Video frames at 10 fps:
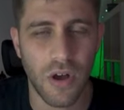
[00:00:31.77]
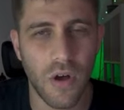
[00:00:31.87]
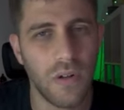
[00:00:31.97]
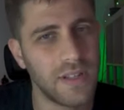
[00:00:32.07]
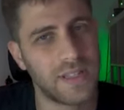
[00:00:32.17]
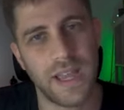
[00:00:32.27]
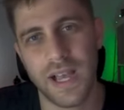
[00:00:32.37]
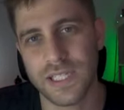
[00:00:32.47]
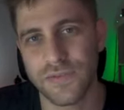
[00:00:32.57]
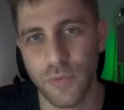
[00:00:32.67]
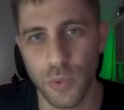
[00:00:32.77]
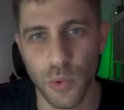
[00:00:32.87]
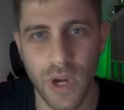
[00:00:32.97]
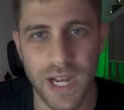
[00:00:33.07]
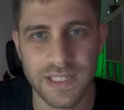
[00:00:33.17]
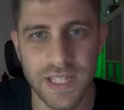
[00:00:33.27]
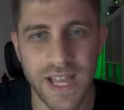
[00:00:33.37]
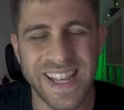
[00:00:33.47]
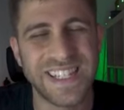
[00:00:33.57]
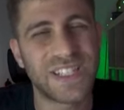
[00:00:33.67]
all that I ask from you guys
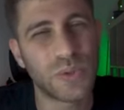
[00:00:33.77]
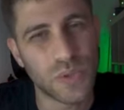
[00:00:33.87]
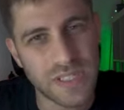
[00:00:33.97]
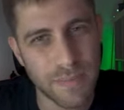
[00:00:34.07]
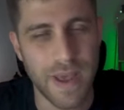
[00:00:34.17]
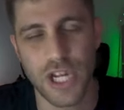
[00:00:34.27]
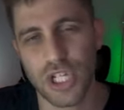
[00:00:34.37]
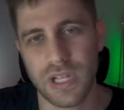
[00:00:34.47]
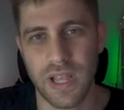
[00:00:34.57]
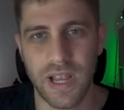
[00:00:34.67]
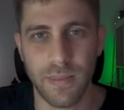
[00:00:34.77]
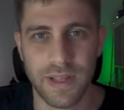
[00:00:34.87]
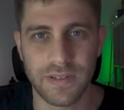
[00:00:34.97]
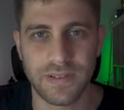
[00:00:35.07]
is to smash that like button,